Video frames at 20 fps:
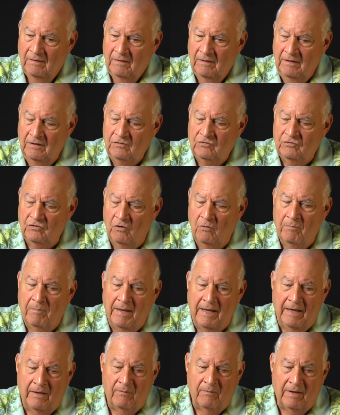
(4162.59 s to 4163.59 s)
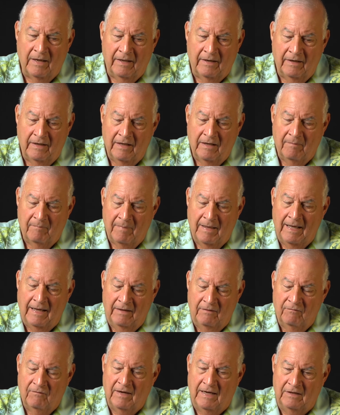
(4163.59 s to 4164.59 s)
It's so bad right now. My
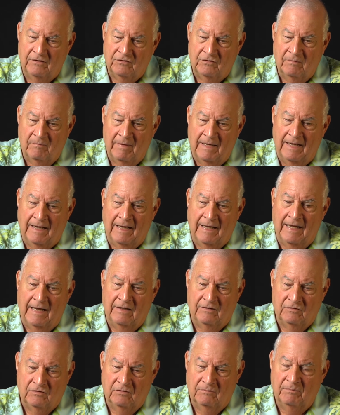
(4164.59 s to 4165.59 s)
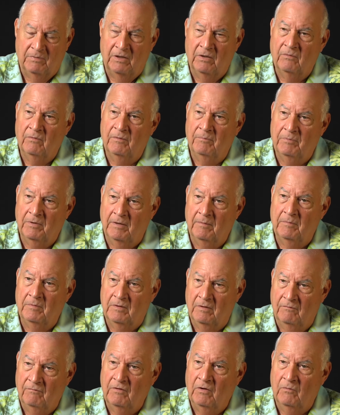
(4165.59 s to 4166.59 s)
advice to my guys is be a
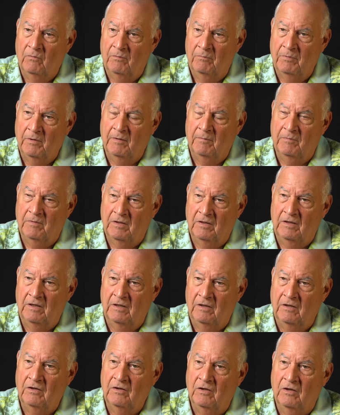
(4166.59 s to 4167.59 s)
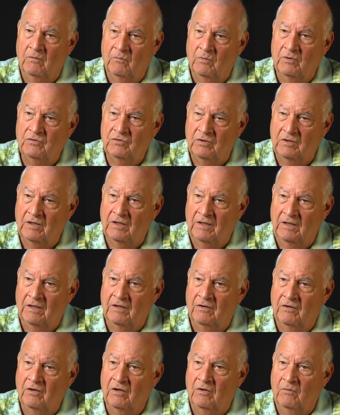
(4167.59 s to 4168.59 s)
Republican, vote Republican, get done what you can
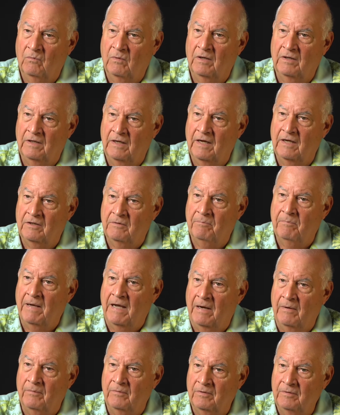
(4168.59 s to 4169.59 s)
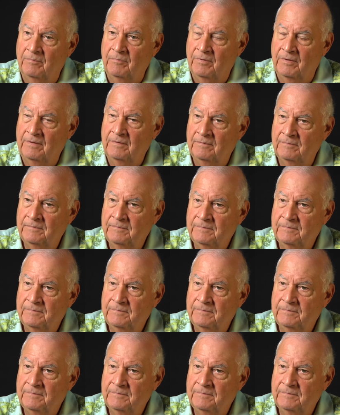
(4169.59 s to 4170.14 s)
get done while you got the power up there